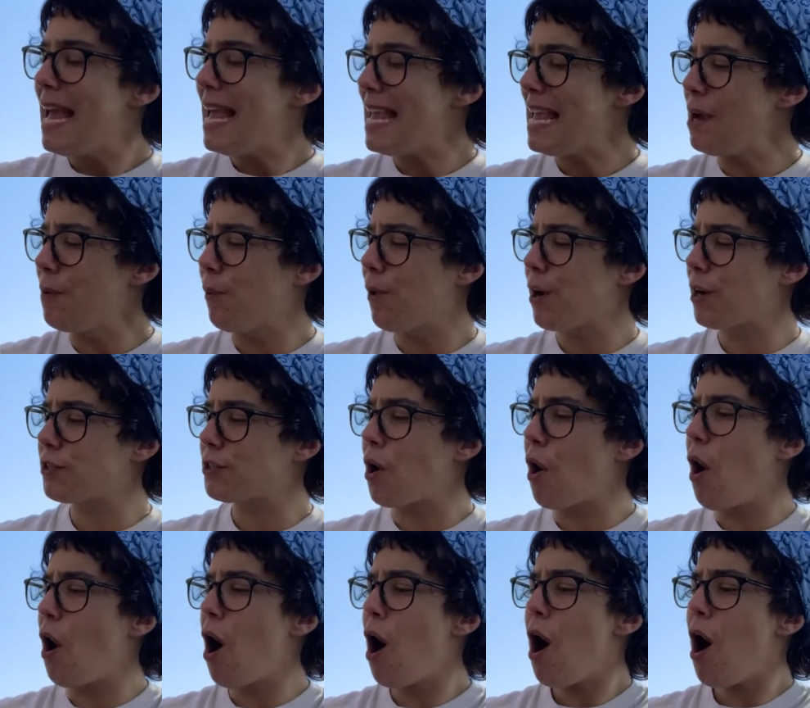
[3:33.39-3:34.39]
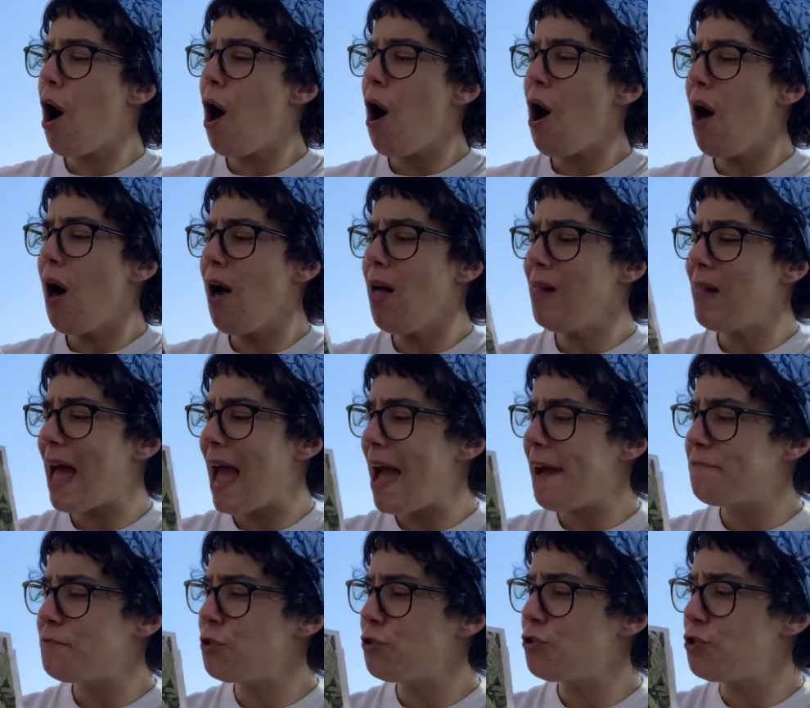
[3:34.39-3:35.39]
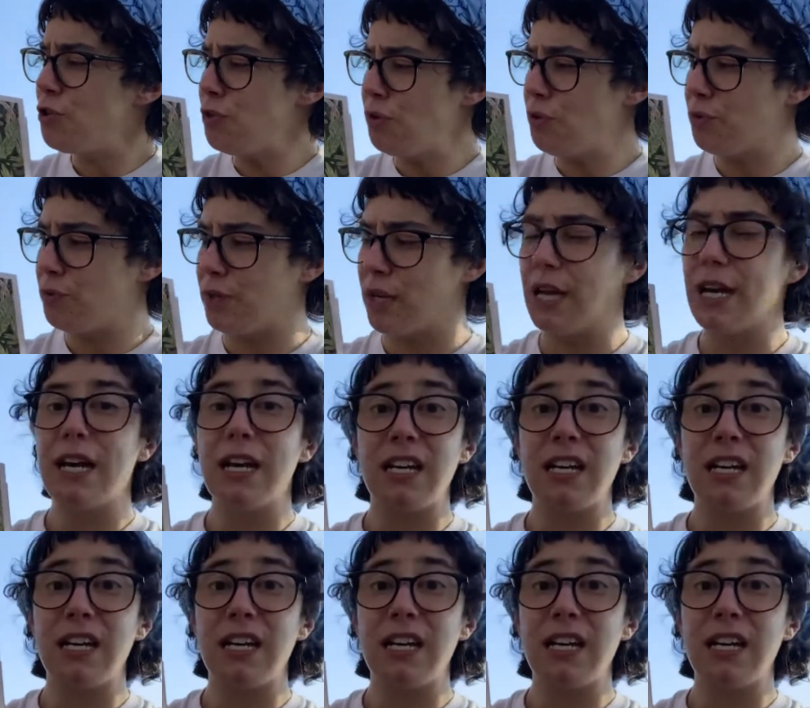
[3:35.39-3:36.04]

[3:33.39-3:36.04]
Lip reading: He worked all afternoon